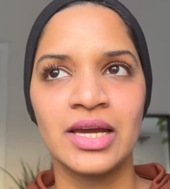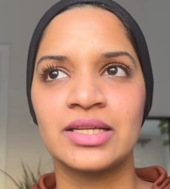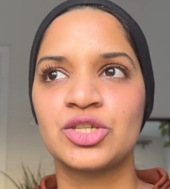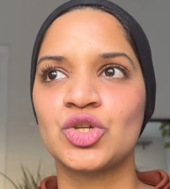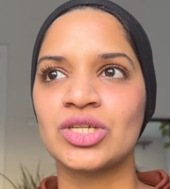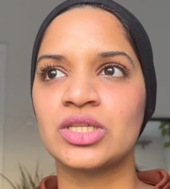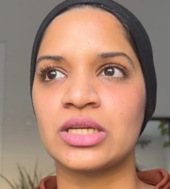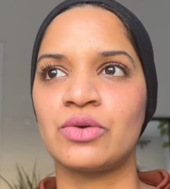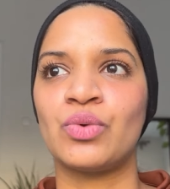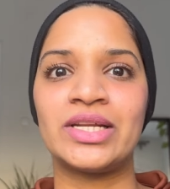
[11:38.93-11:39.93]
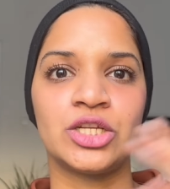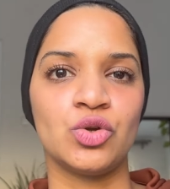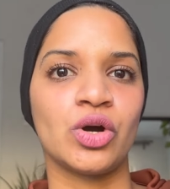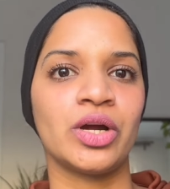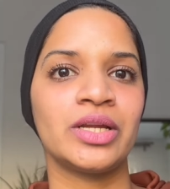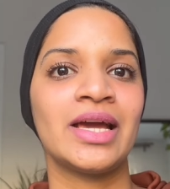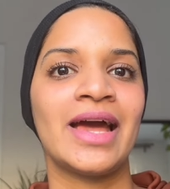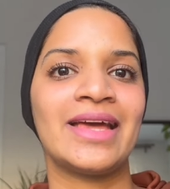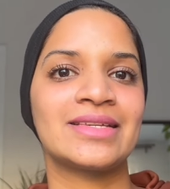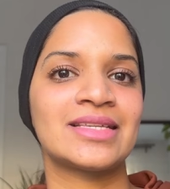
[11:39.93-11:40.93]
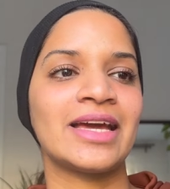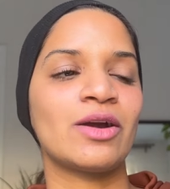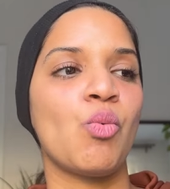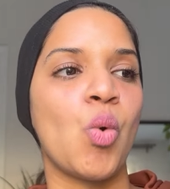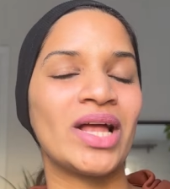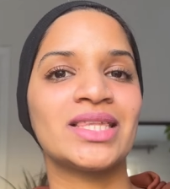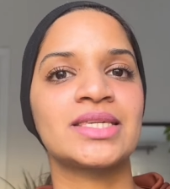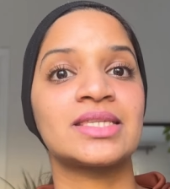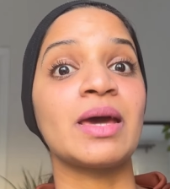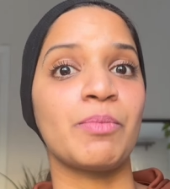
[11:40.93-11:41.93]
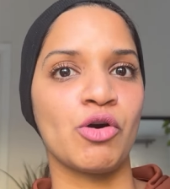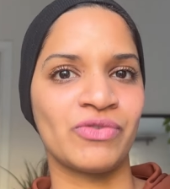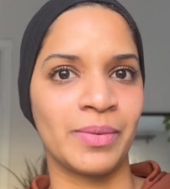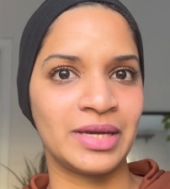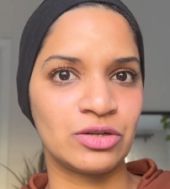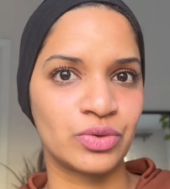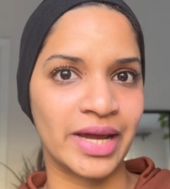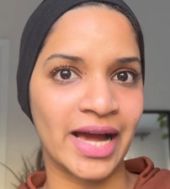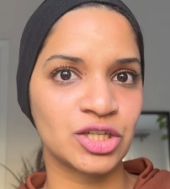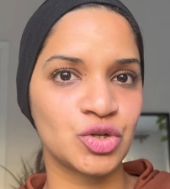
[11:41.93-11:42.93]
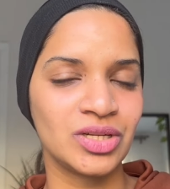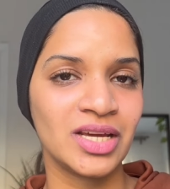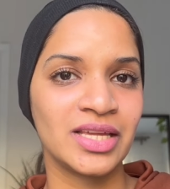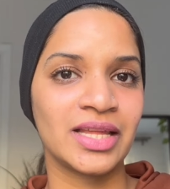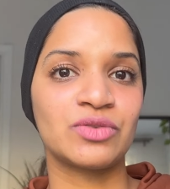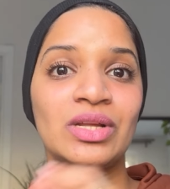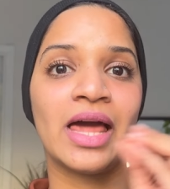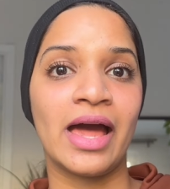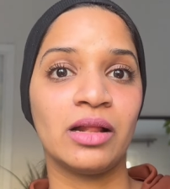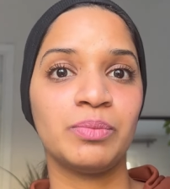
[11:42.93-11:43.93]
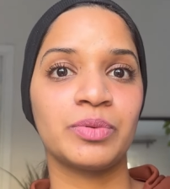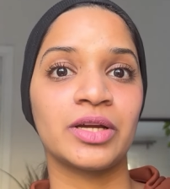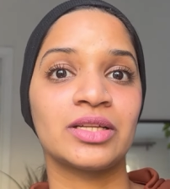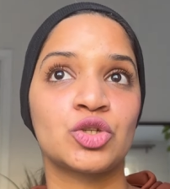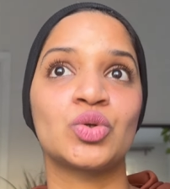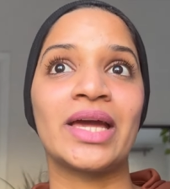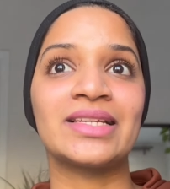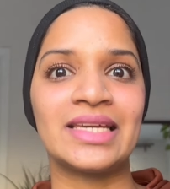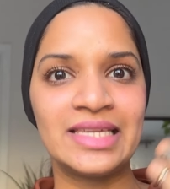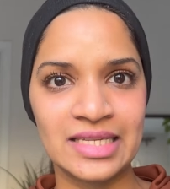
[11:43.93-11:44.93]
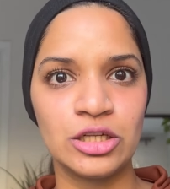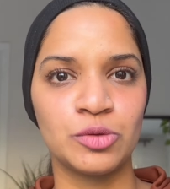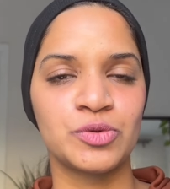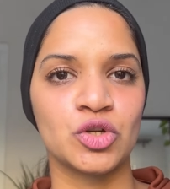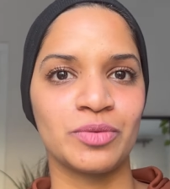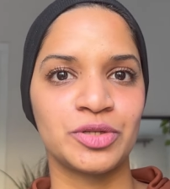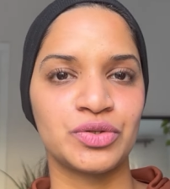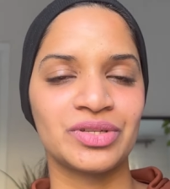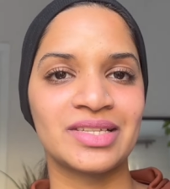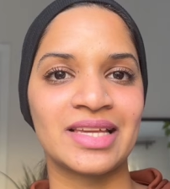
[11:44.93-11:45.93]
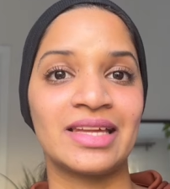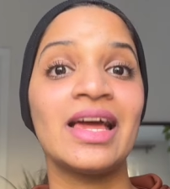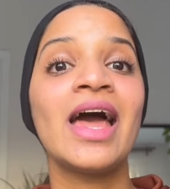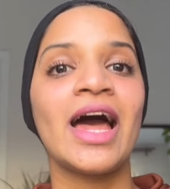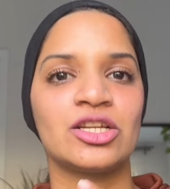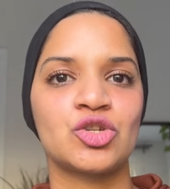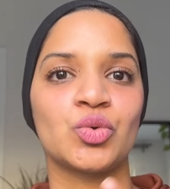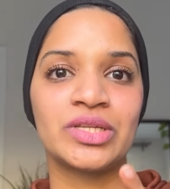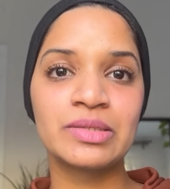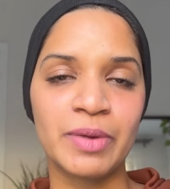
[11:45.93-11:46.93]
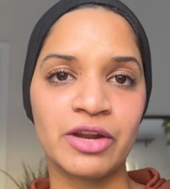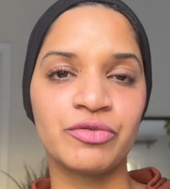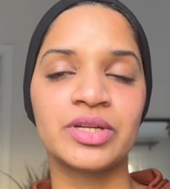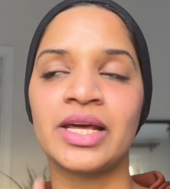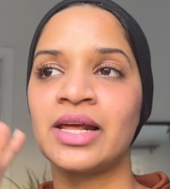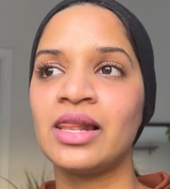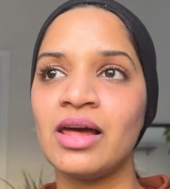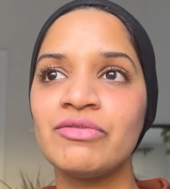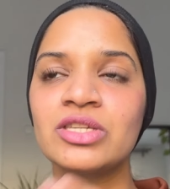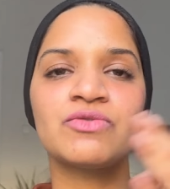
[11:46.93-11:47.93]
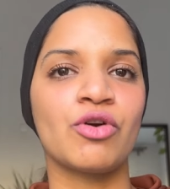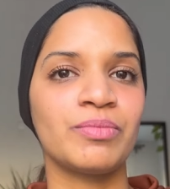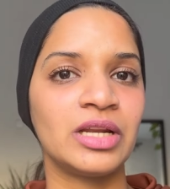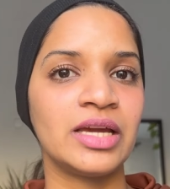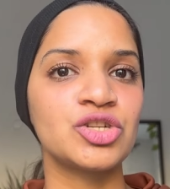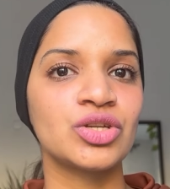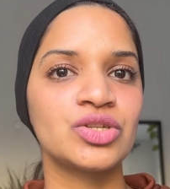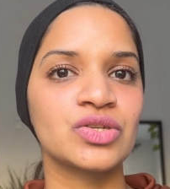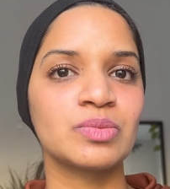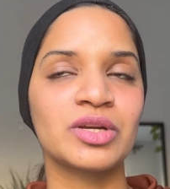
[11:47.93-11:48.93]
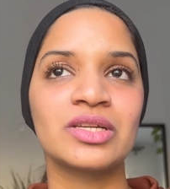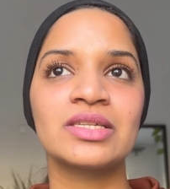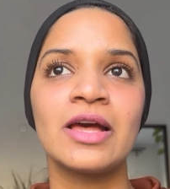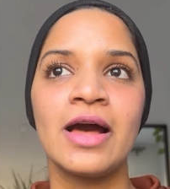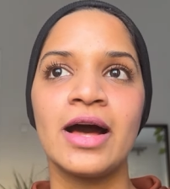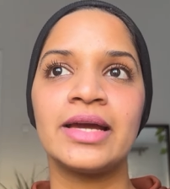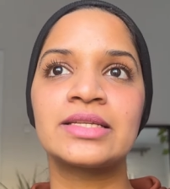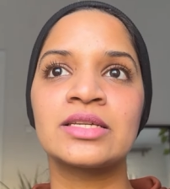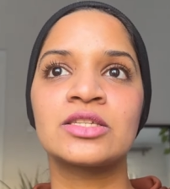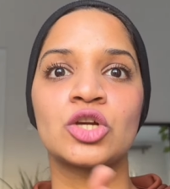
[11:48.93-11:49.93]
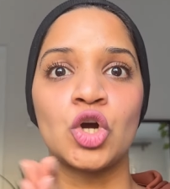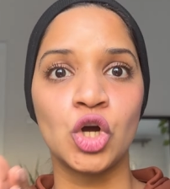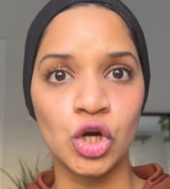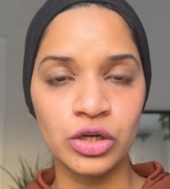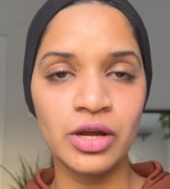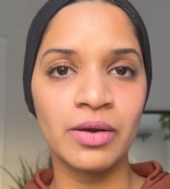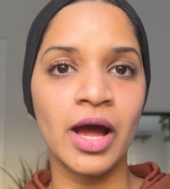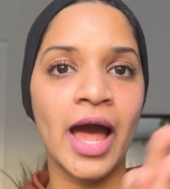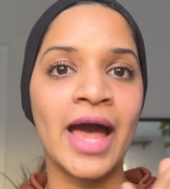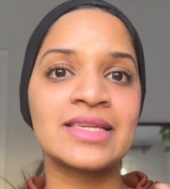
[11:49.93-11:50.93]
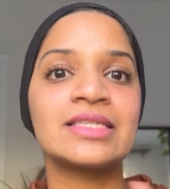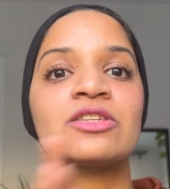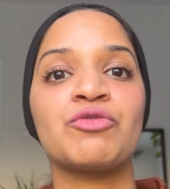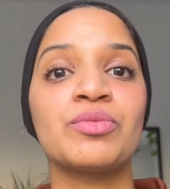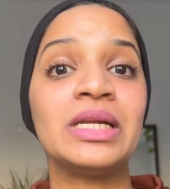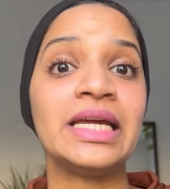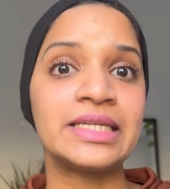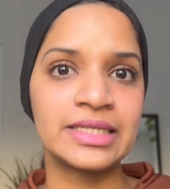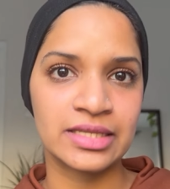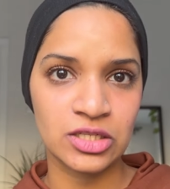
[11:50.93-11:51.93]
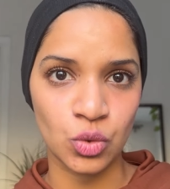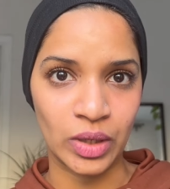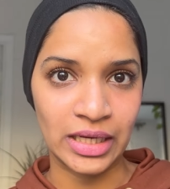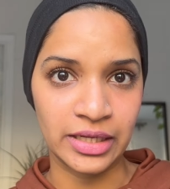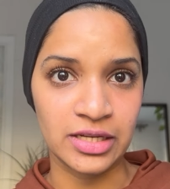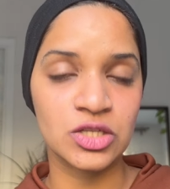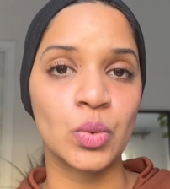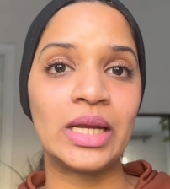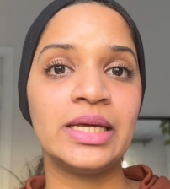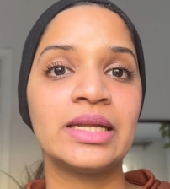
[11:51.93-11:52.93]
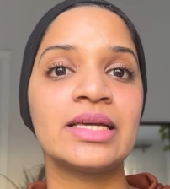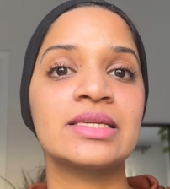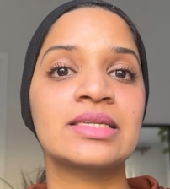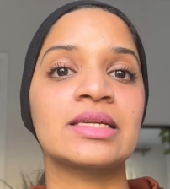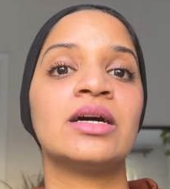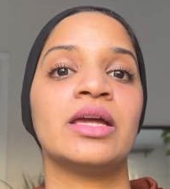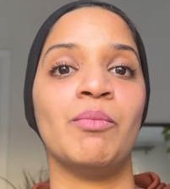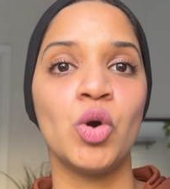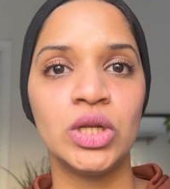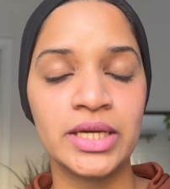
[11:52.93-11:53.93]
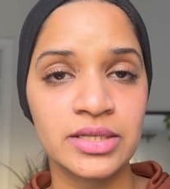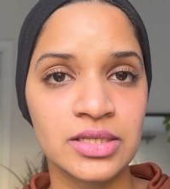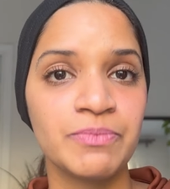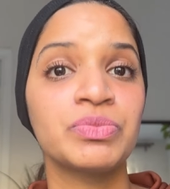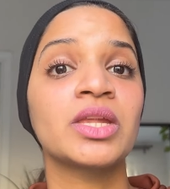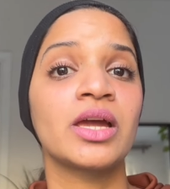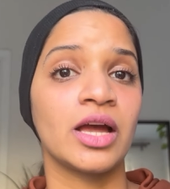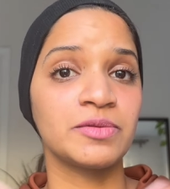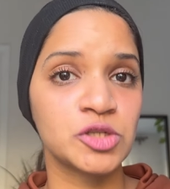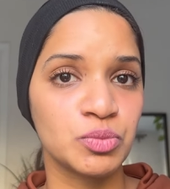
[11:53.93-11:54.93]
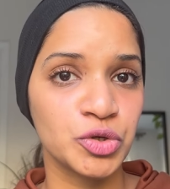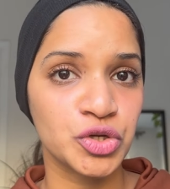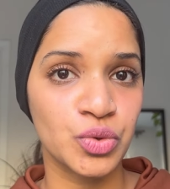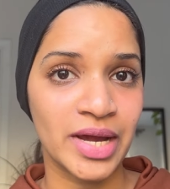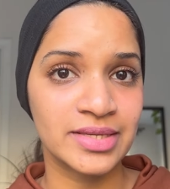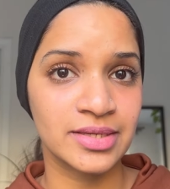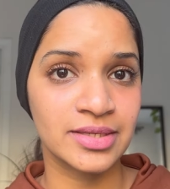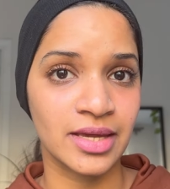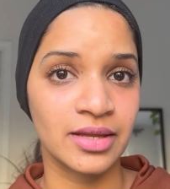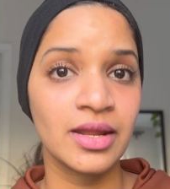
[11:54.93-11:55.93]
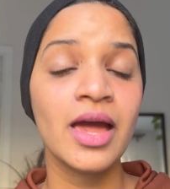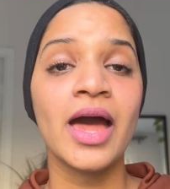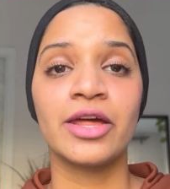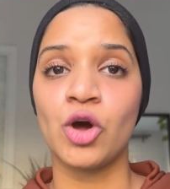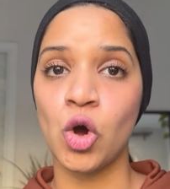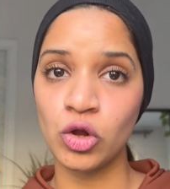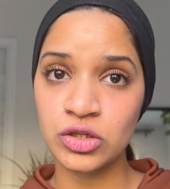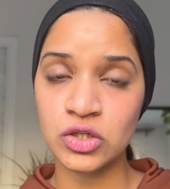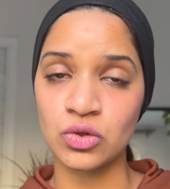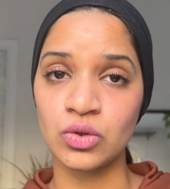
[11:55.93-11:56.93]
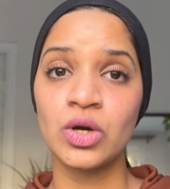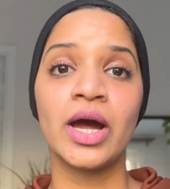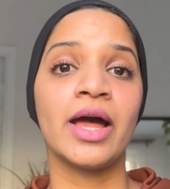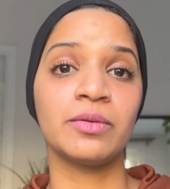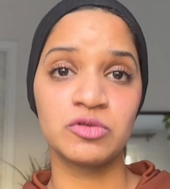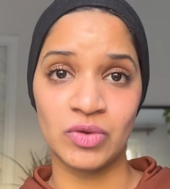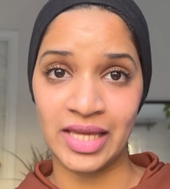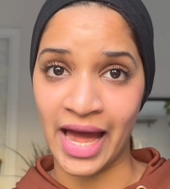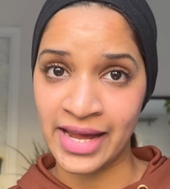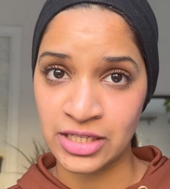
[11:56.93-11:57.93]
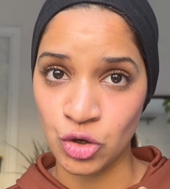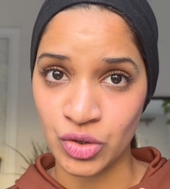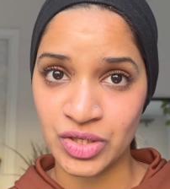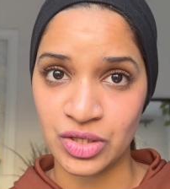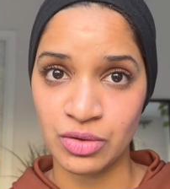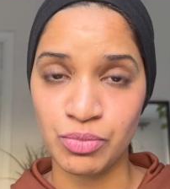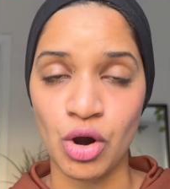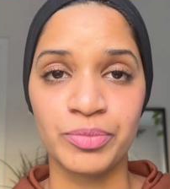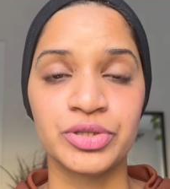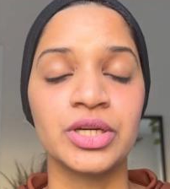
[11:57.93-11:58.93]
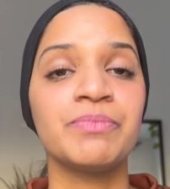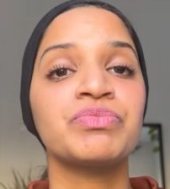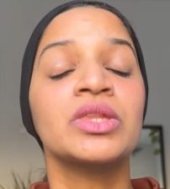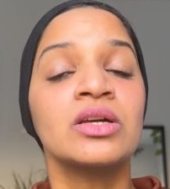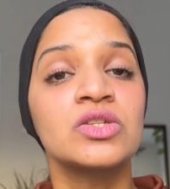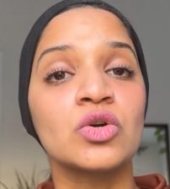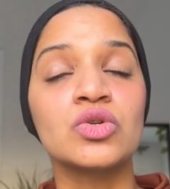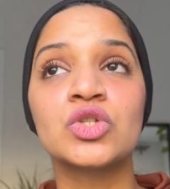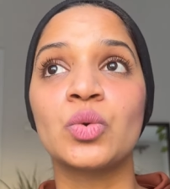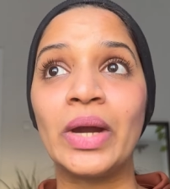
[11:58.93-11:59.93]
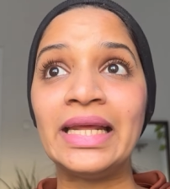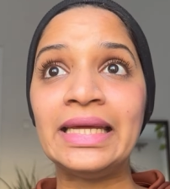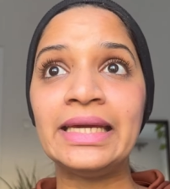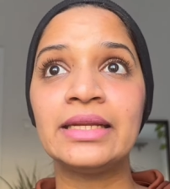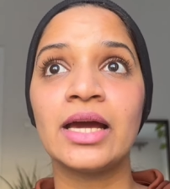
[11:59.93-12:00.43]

It's just retinoid is like one step of chemical reaction that will help to get easily absorbed into the skin and show its benefit. And I love this formulation just because it is good as it's formulated in Squalene. Squalene is an emollient, helps to moisturize the skin and also helps with the antioxidant property. So Squalene